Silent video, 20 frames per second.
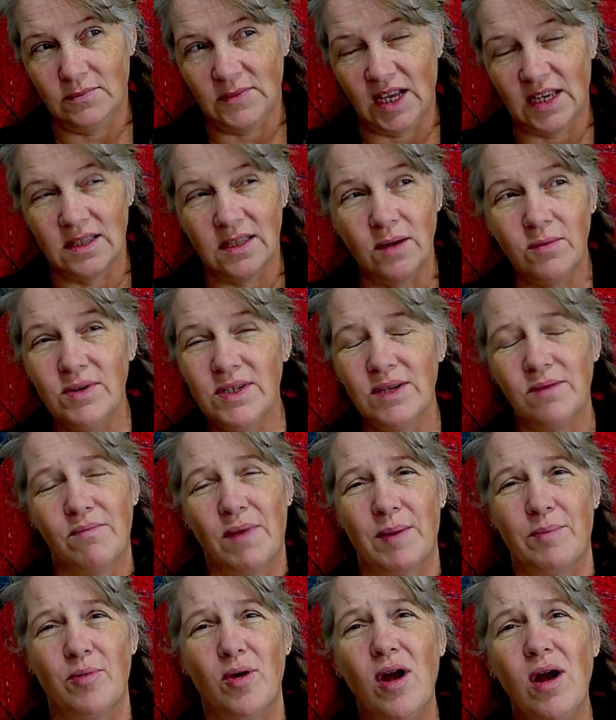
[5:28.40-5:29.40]
that wasn't my
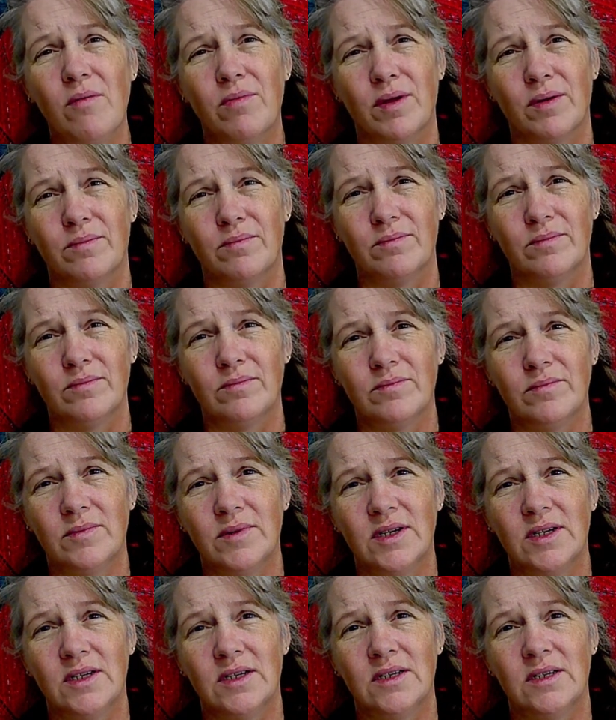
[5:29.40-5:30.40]
problem.
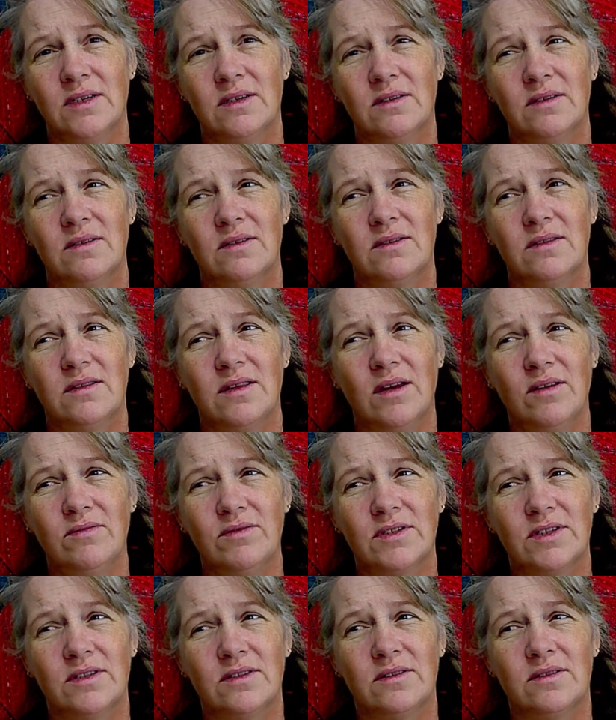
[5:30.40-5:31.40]
That
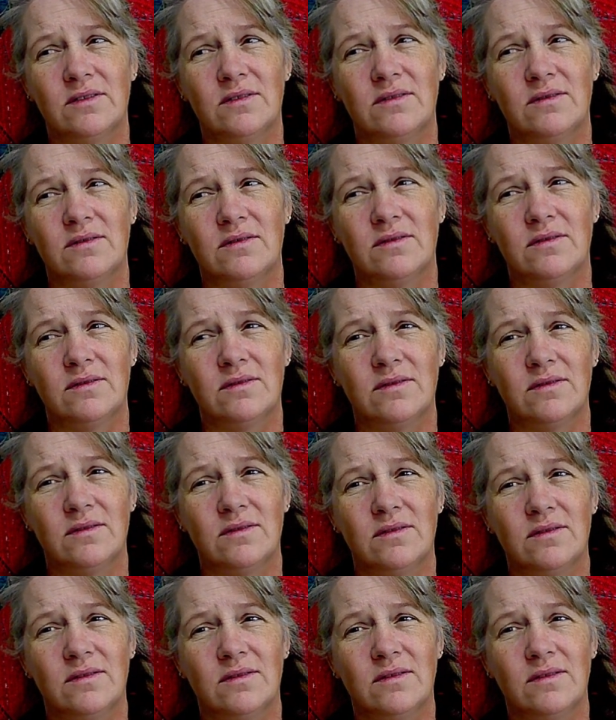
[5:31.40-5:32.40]
was
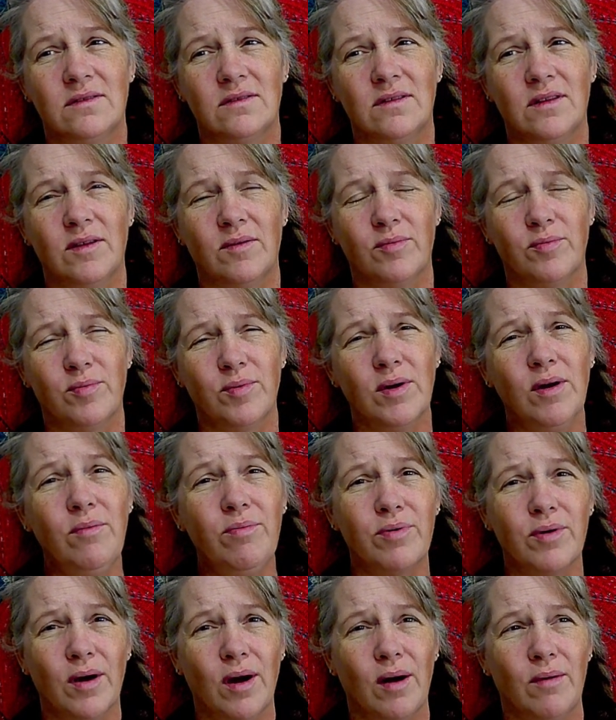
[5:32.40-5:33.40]
the real
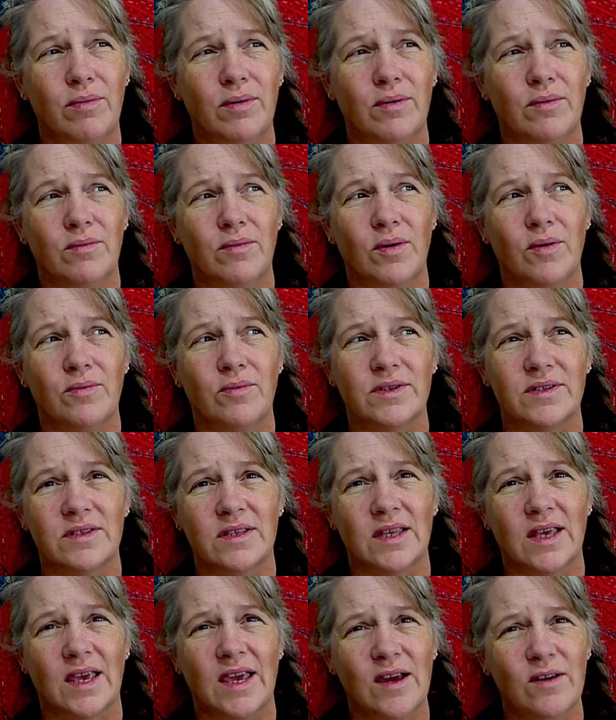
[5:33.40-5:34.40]
problem was
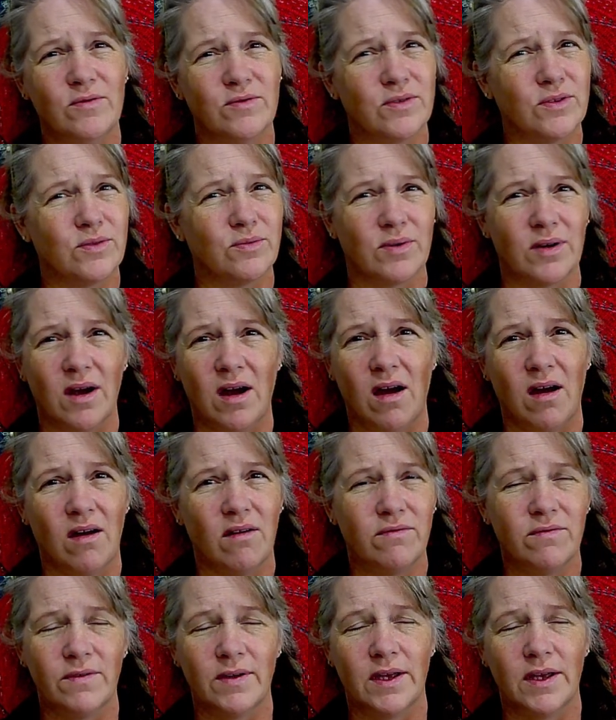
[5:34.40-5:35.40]
the counts were
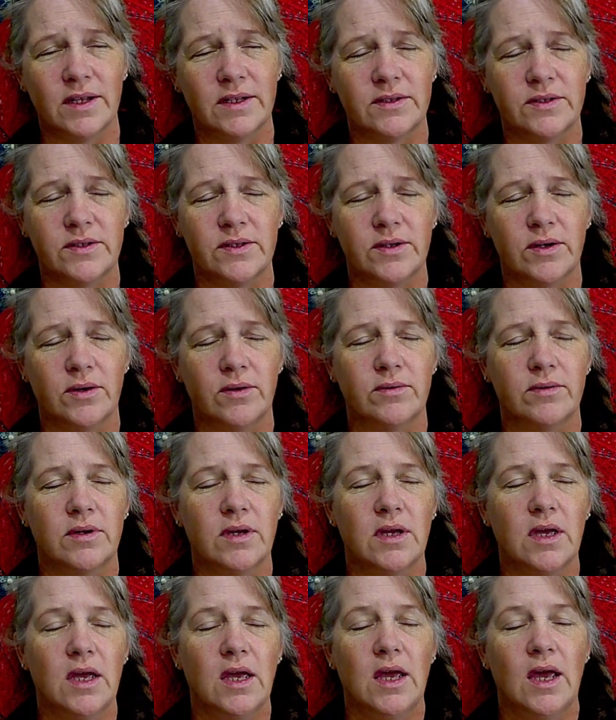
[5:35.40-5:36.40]
off. And so,
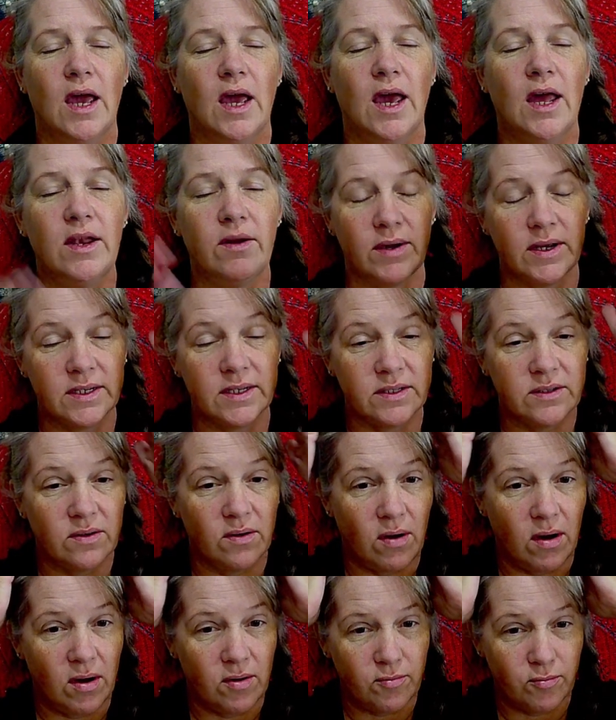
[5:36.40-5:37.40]
anyway, so
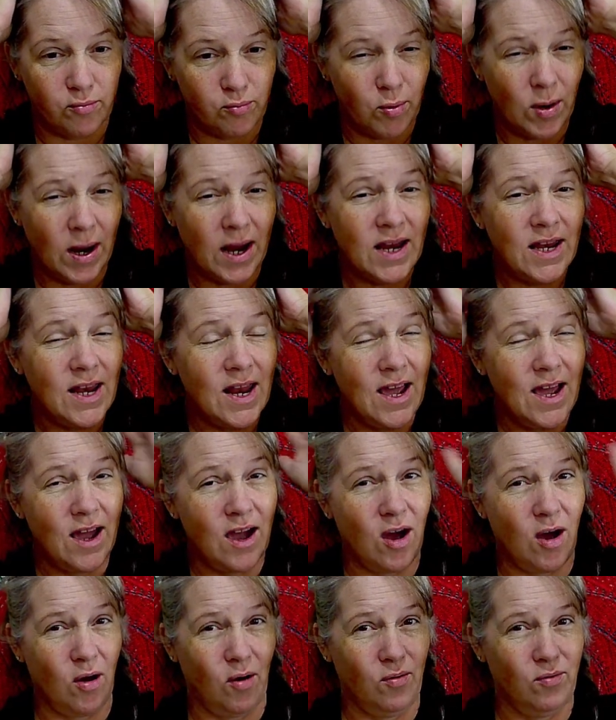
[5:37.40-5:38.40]
uh, right
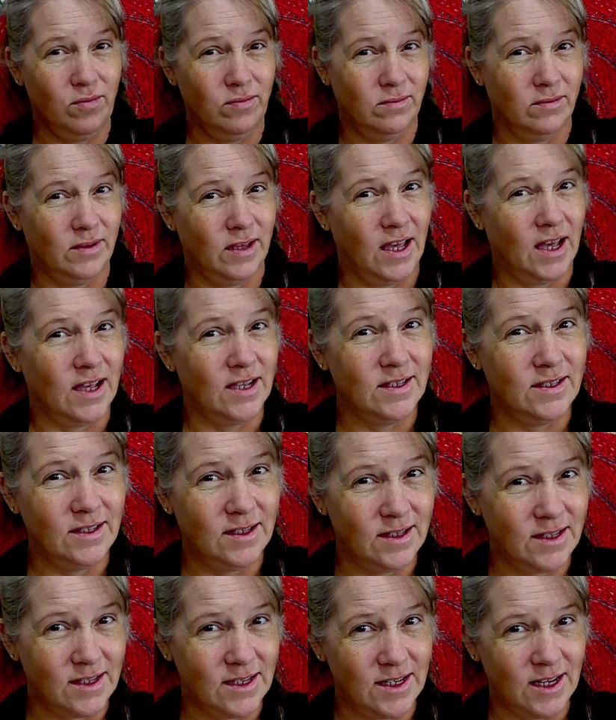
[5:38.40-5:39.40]
now, as it
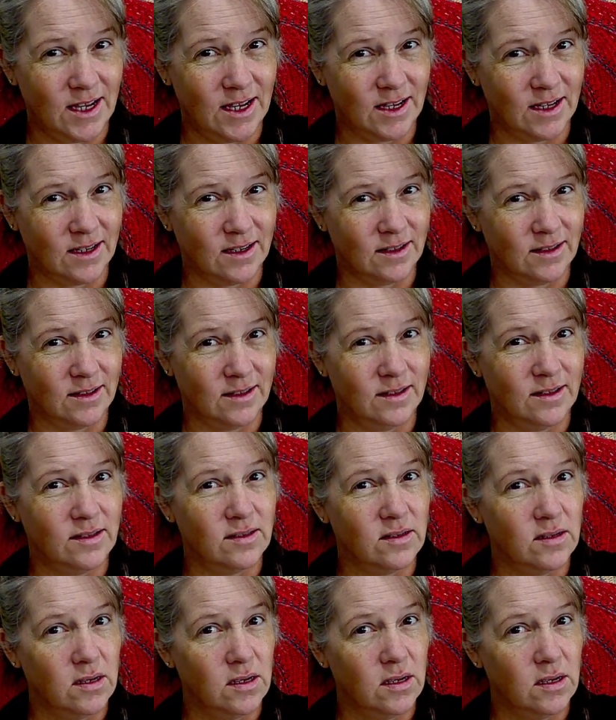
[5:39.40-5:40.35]
stands,